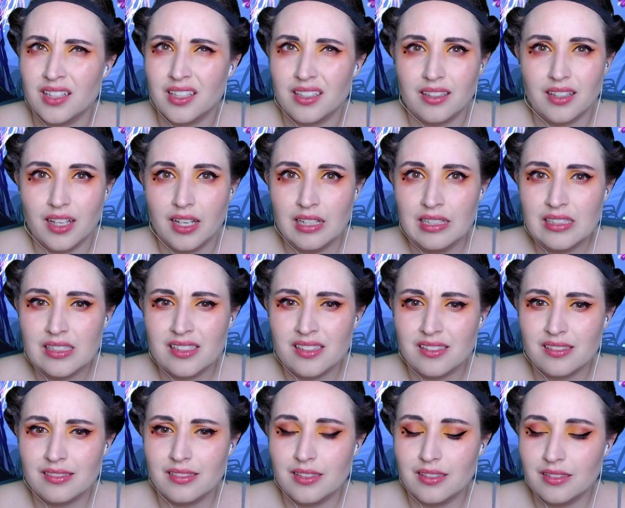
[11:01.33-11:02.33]
guess.
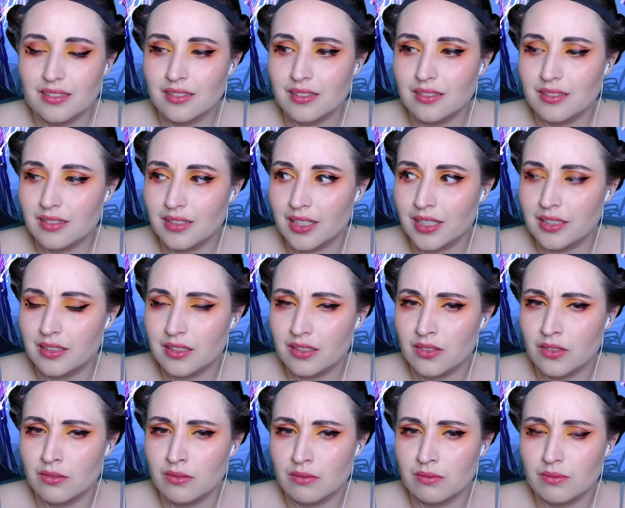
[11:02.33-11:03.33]
I
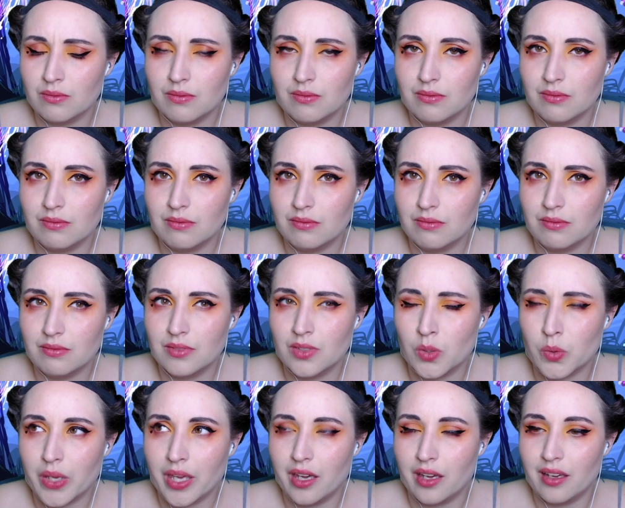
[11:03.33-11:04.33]
don't.
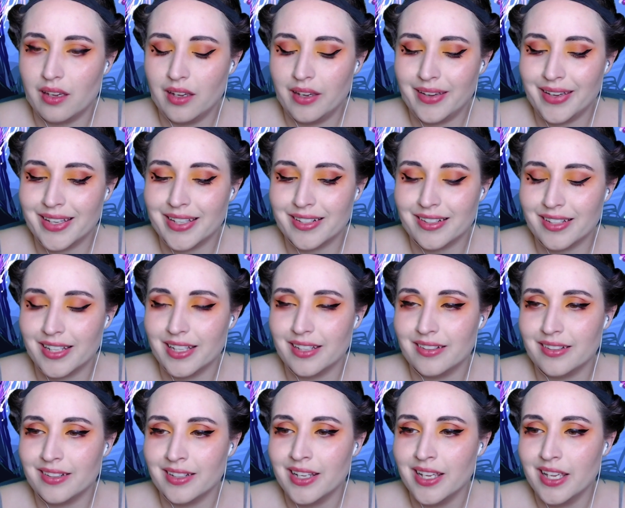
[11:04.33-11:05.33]
Okay. And
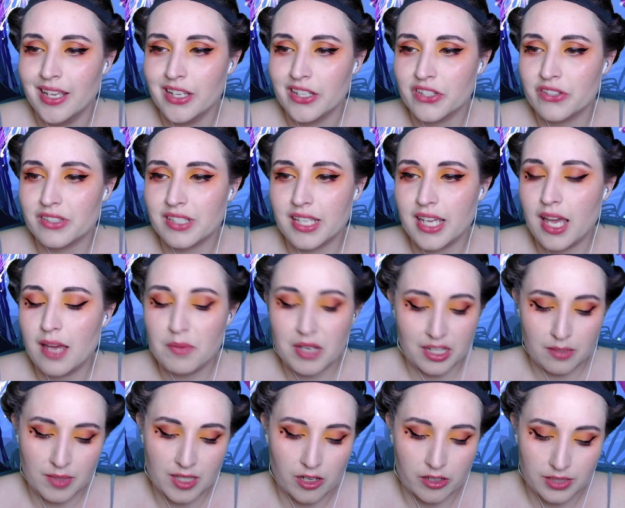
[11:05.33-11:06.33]
then she was like, "Yeah, I'm not gonna
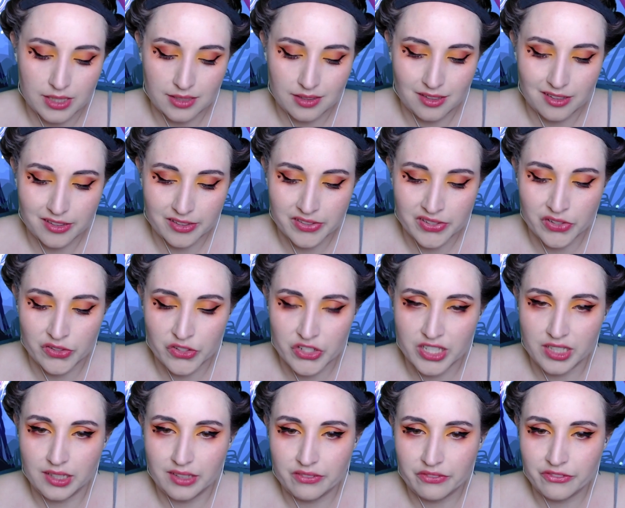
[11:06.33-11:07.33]
be gone that long." So she
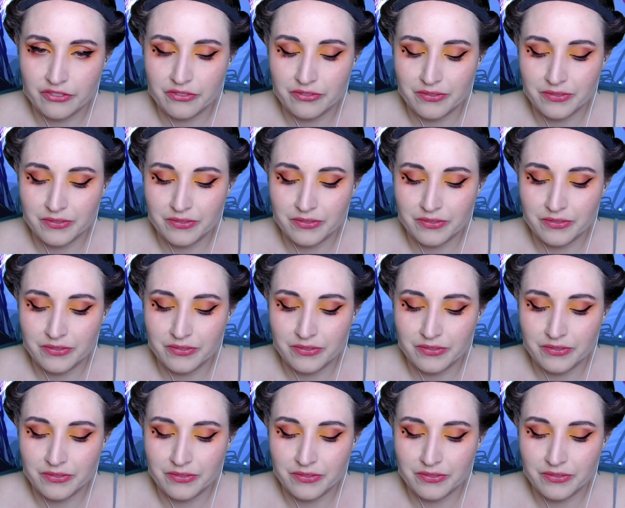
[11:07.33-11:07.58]
left